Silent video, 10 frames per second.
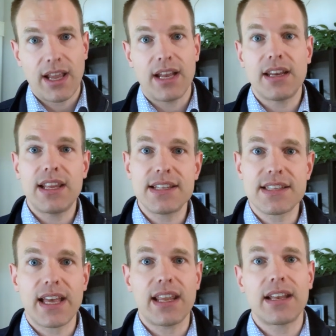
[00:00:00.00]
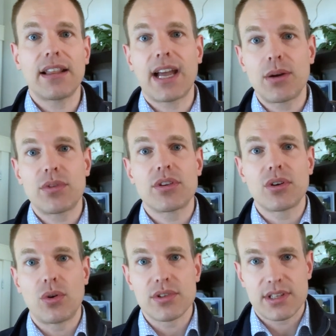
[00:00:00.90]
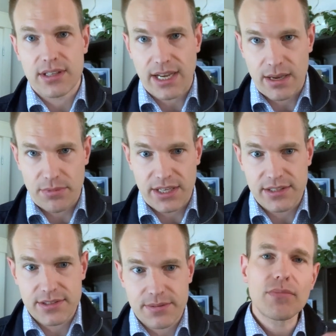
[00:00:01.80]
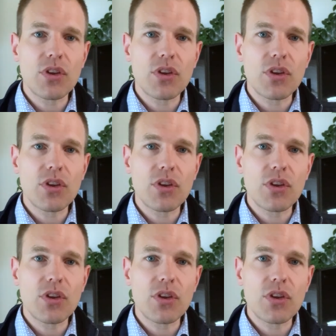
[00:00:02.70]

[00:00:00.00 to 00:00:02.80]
And is that in line with your goals and timelines?